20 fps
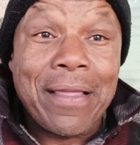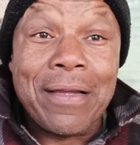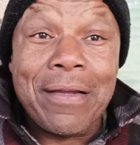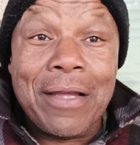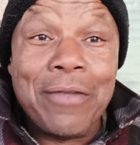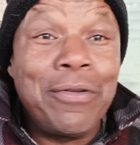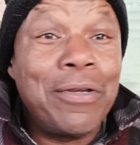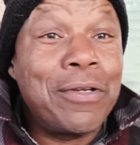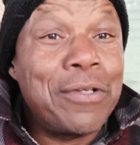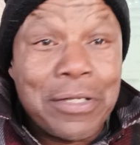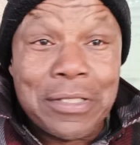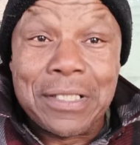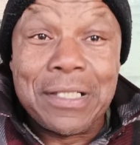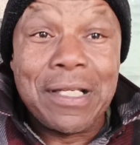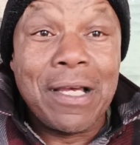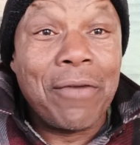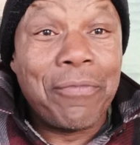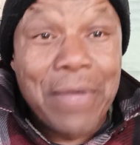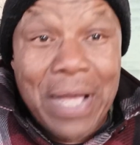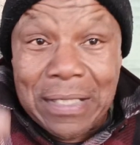
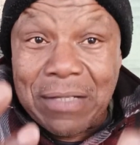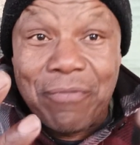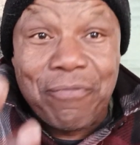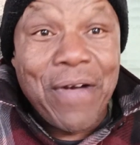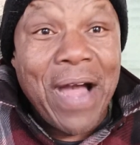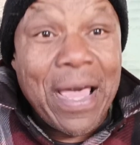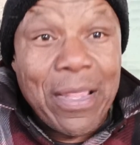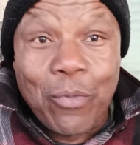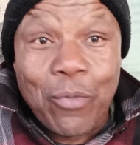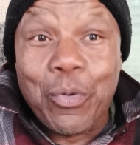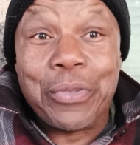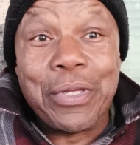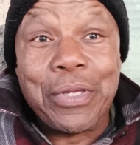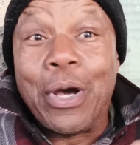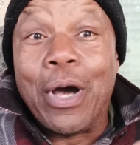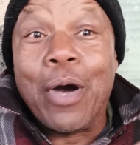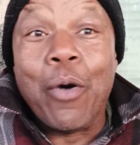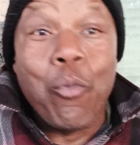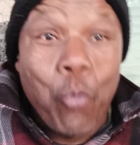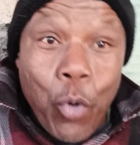yourself as a fighter with
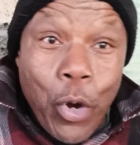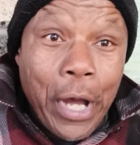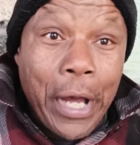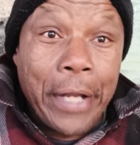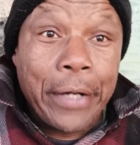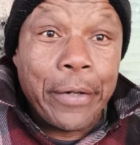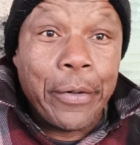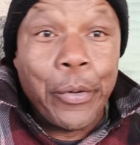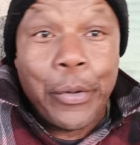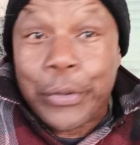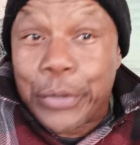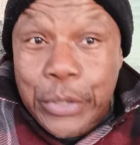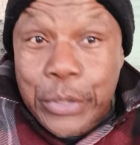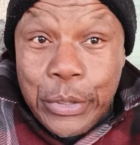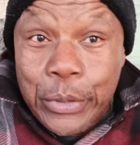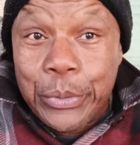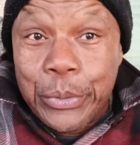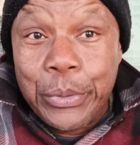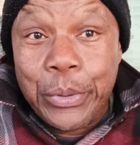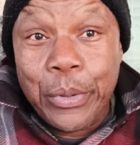a 1 or a
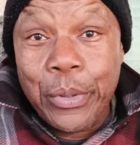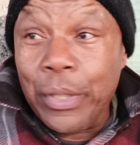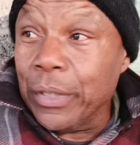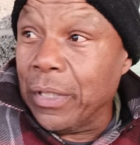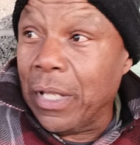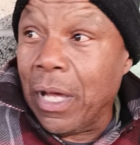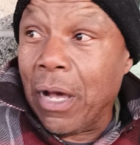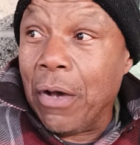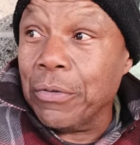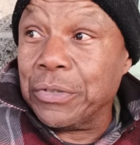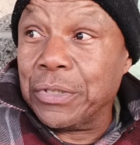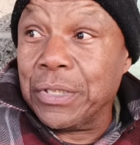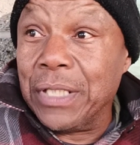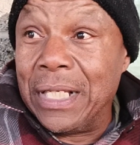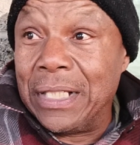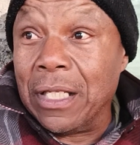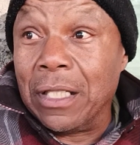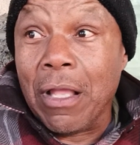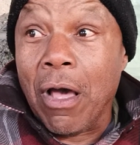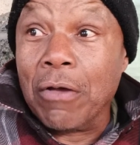2 loss
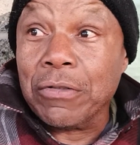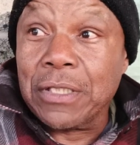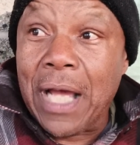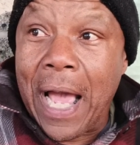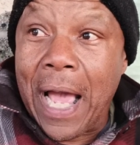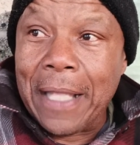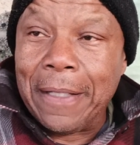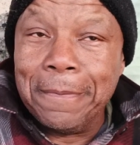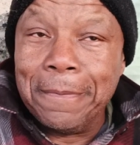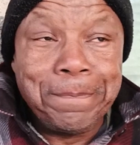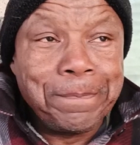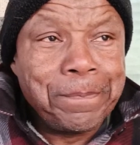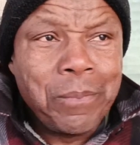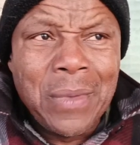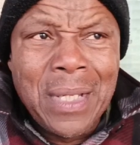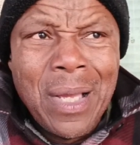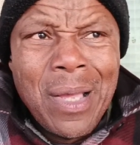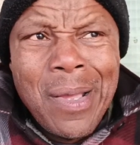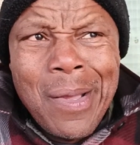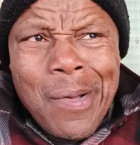in the loss column.
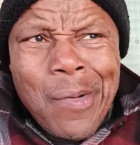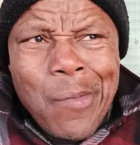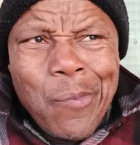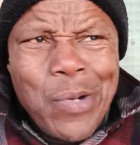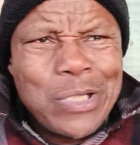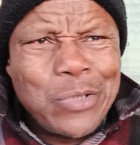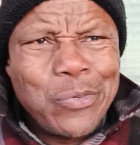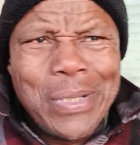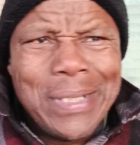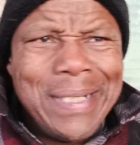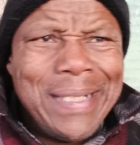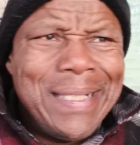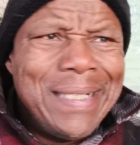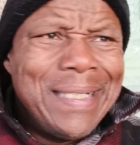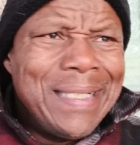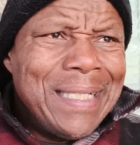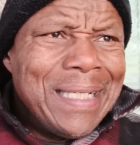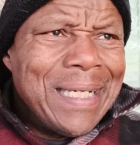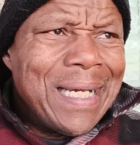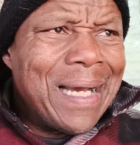Which really,
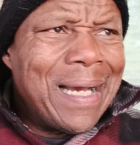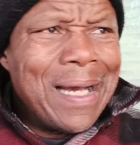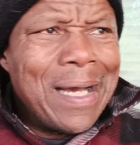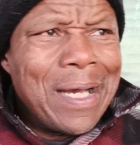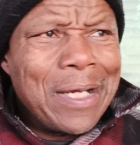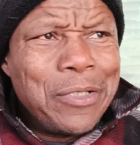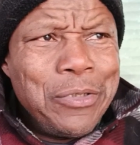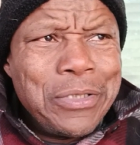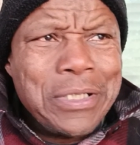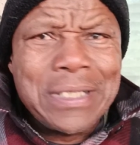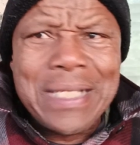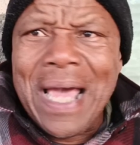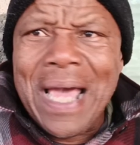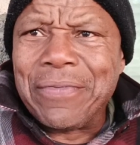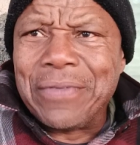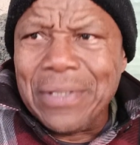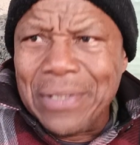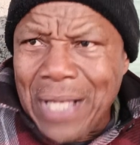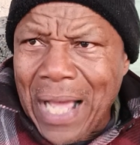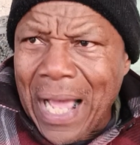you just have
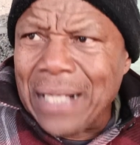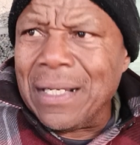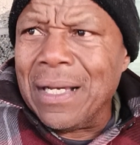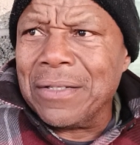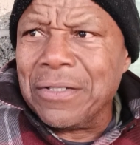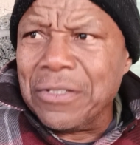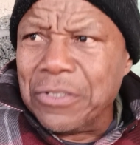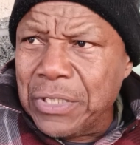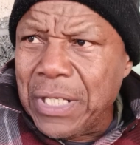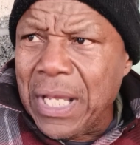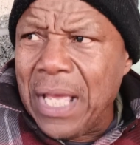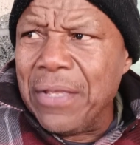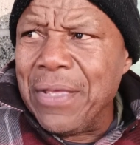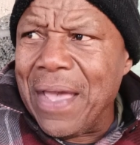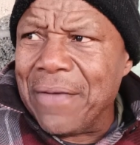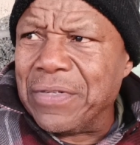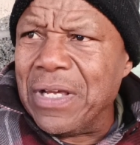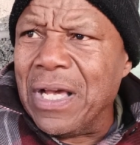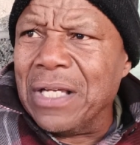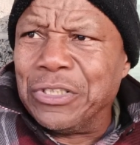to kind of understand. You
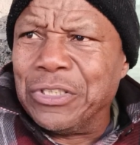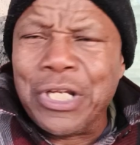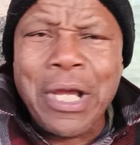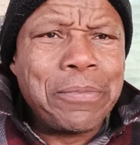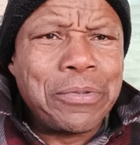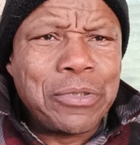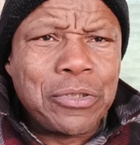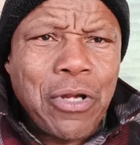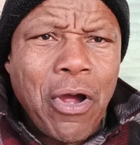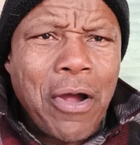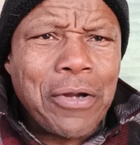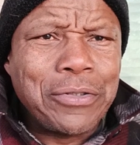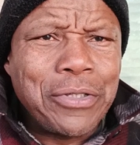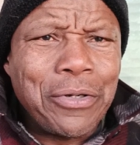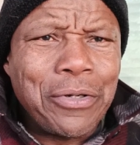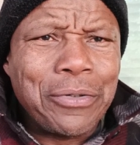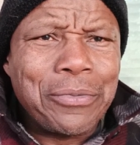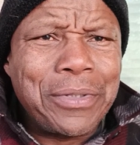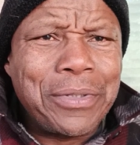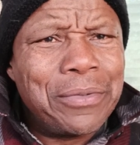have to jumpstart
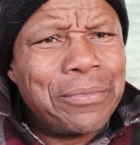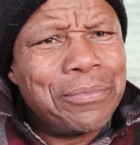your